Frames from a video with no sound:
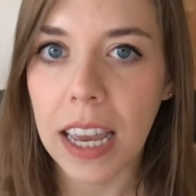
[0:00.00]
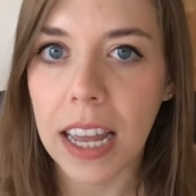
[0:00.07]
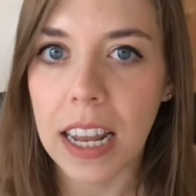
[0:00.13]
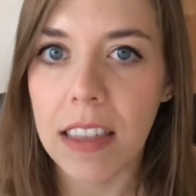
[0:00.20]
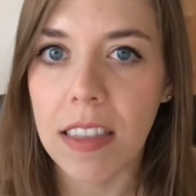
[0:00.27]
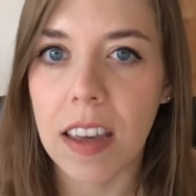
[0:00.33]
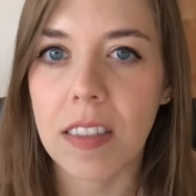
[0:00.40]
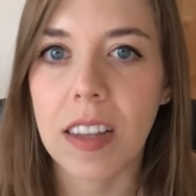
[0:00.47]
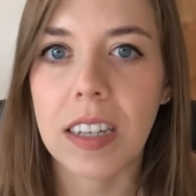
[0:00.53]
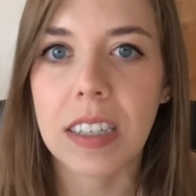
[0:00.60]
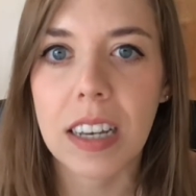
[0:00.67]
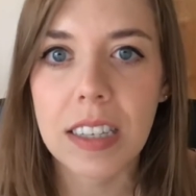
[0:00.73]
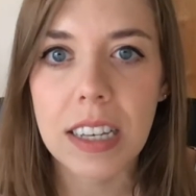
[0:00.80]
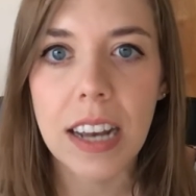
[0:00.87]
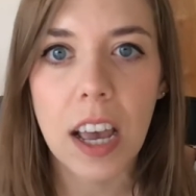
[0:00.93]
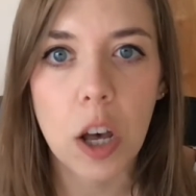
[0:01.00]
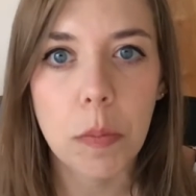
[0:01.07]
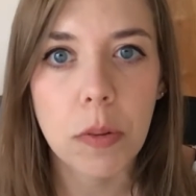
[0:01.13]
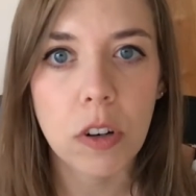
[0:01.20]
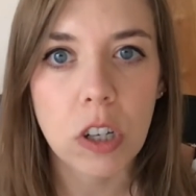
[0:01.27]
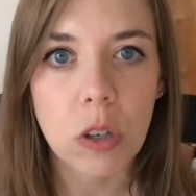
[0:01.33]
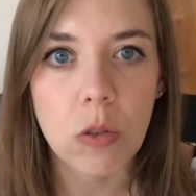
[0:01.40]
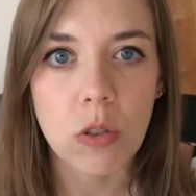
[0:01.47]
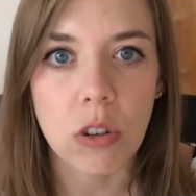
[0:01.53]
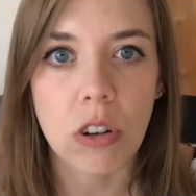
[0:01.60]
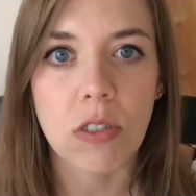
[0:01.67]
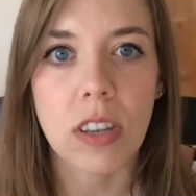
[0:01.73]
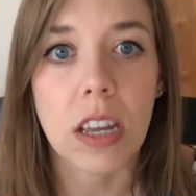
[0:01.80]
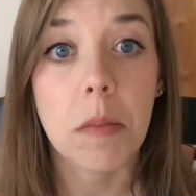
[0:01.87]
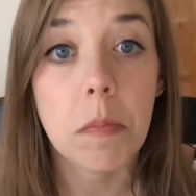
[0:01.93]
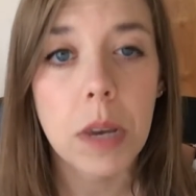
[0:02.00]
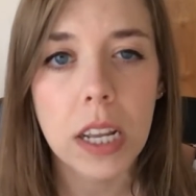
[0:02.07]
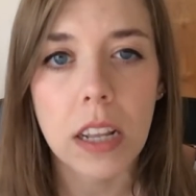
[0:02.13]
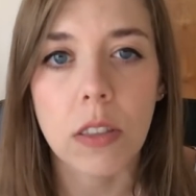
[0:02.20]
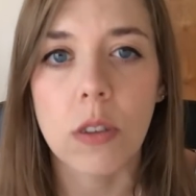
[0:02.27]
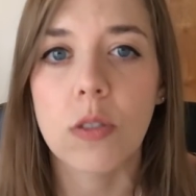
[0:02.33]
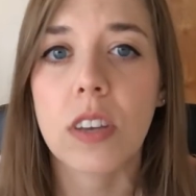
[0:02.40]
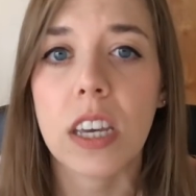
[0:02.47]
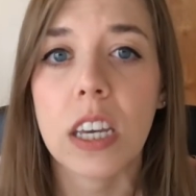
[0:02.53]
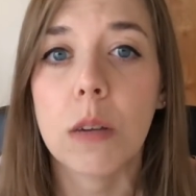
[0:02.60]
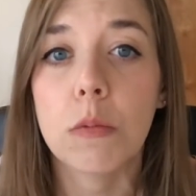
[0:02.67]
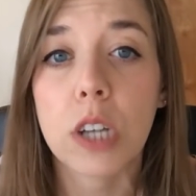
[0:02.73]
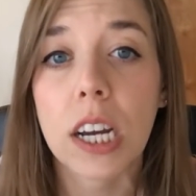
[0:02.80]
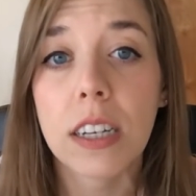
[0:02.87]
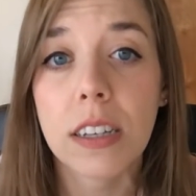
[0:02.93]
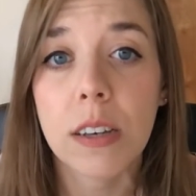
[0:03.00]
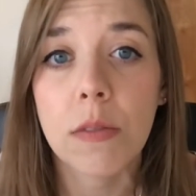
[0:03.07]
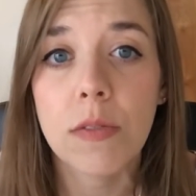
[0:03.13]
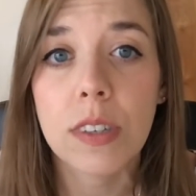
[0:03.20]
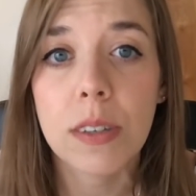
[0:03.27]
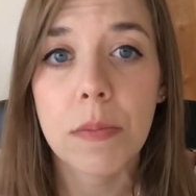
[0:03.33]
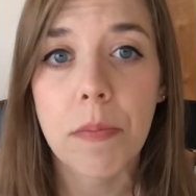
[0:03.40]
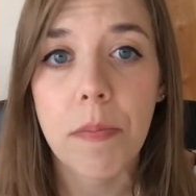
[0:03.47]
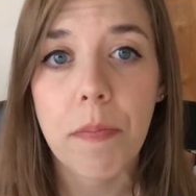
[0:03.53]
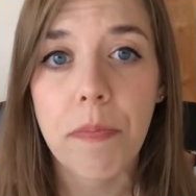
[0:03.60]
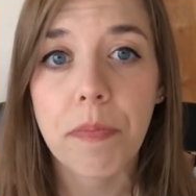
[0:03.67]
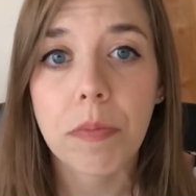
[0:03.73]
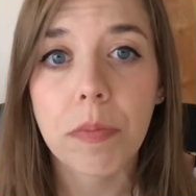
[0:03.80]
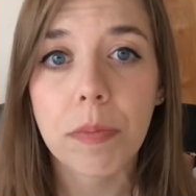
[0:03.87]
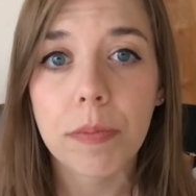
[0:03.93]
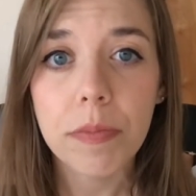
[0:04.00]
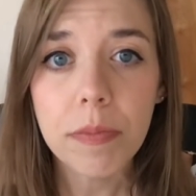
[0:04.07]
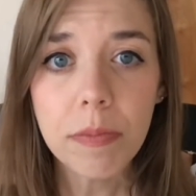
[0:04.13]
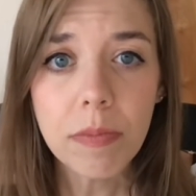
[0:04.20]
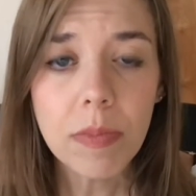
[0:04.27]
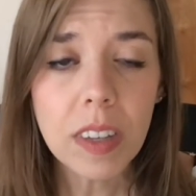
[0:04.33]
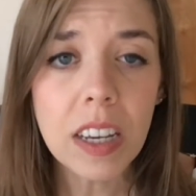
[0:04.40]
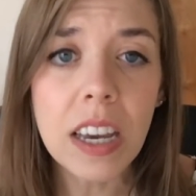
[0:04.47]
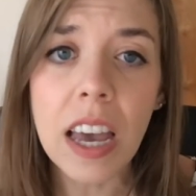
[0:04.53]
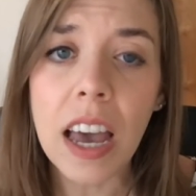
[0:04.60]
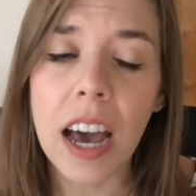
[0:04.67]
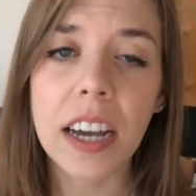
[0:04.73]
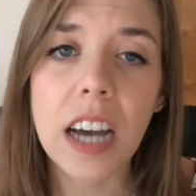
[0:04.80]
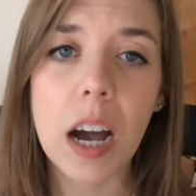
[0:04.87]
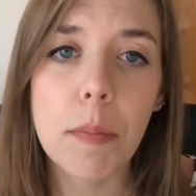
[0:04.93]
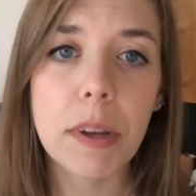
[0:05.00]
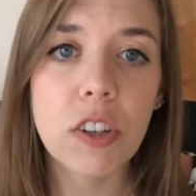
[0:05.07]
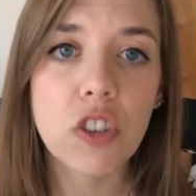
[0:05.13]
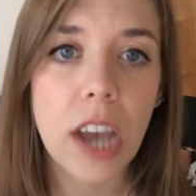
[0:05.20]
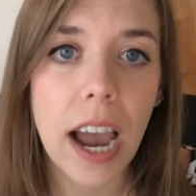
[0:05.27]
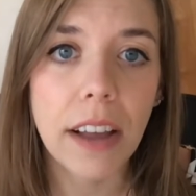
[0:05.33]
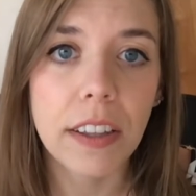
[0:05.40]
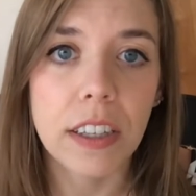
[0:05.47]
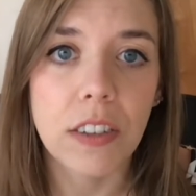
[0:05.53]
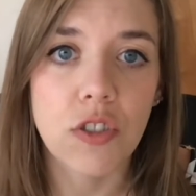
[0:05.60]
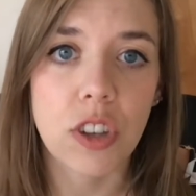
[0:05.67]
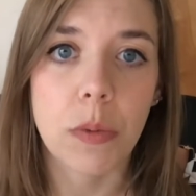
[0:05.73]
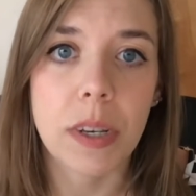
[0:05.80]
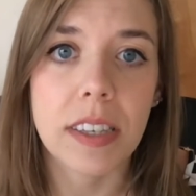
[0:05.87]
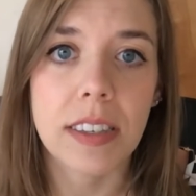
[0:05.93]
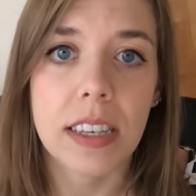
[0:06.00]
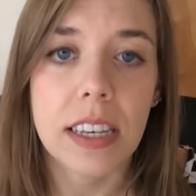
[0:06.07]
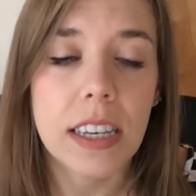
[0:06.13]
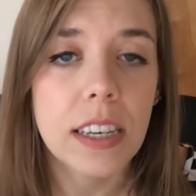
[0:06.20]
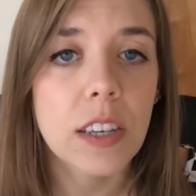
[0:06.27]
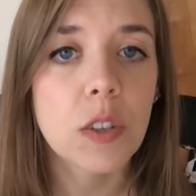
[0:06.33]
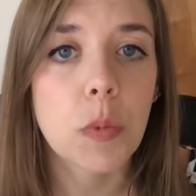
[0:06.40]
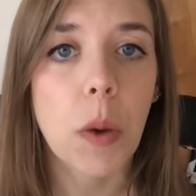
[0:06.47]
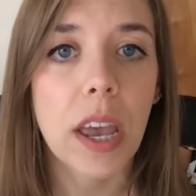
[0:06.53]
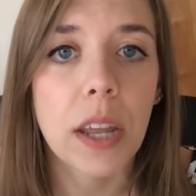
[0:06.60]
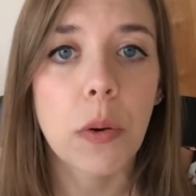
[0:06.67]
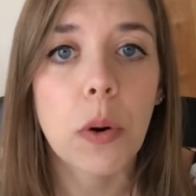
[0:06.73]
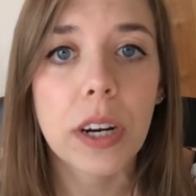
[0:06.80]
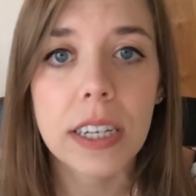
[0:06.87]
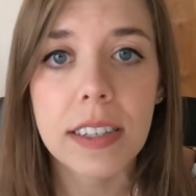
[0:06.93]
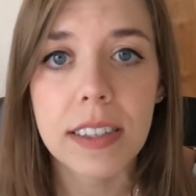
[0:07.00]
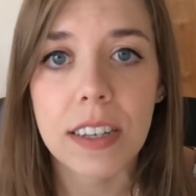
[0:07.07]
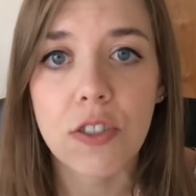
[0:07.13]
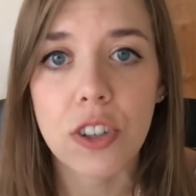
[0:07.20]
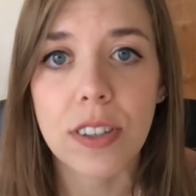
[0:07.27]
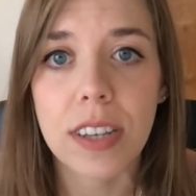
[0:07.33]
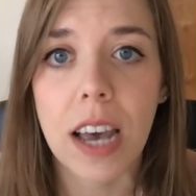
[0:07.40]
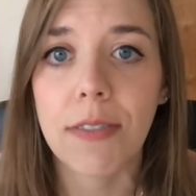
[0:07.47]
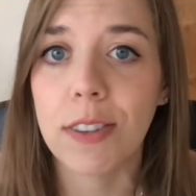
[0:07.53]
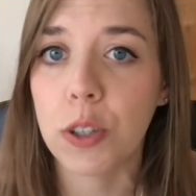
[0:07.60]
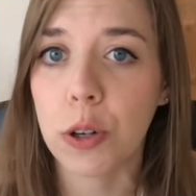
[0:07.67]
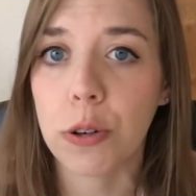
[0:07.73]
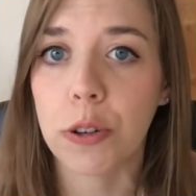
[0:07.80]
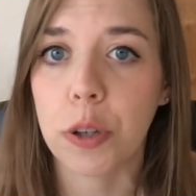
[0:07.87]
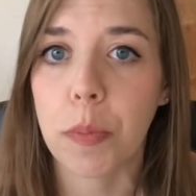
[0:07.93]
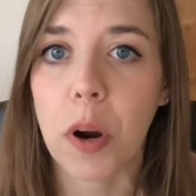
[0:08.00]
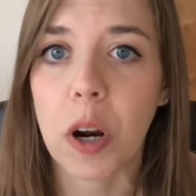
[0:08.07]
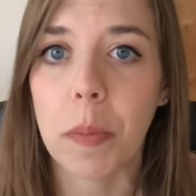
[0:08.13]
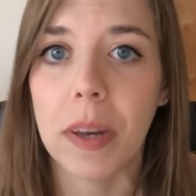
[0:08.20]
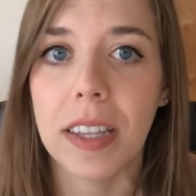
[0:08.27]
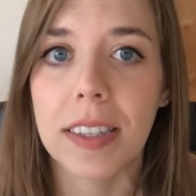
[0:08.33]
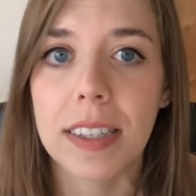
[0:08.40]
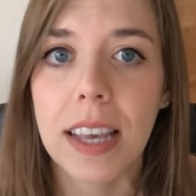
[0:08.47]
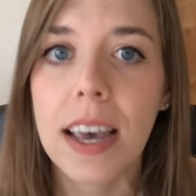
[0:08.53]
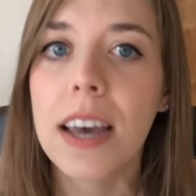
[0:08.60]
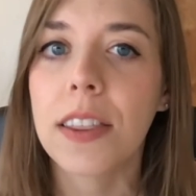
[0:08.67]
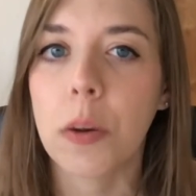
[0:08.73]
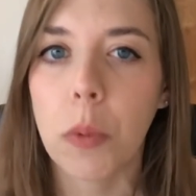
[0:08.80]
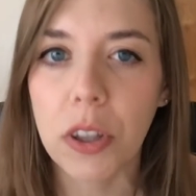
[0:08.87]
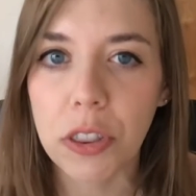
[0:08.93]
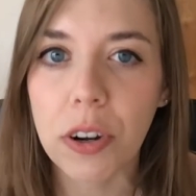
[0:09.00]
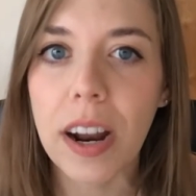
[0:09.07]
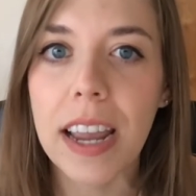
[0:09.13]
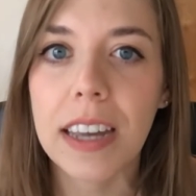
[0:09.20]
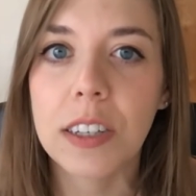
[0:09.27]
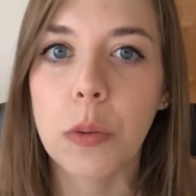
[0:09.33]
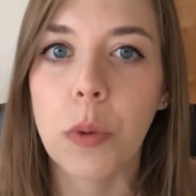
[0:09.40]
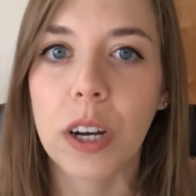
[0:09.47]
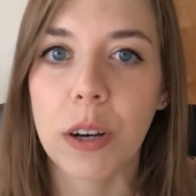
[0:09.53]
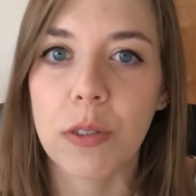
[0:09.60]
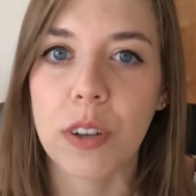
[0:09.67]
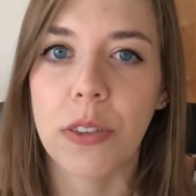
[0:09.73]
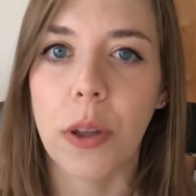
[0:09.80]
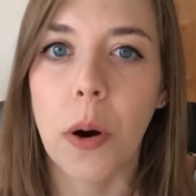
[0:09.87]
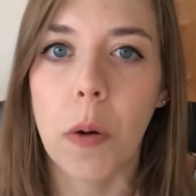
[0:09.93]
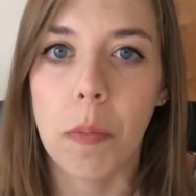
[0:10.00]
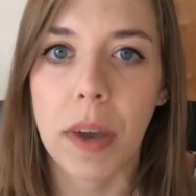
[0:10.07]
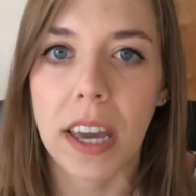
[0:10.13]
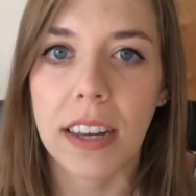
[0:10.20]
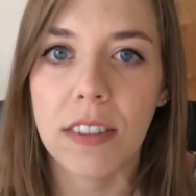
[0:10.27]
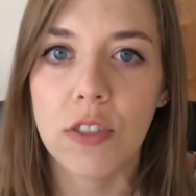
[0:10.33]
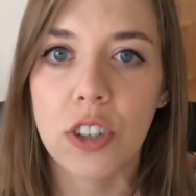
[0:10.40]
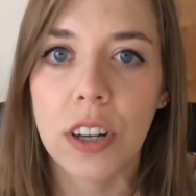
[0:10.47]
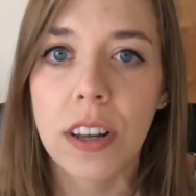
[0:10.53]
anything that doesn't help your users in meeting those key objectives. A common challenge that we see is when organizations have internal departments that want their hand in what goes on the homepage.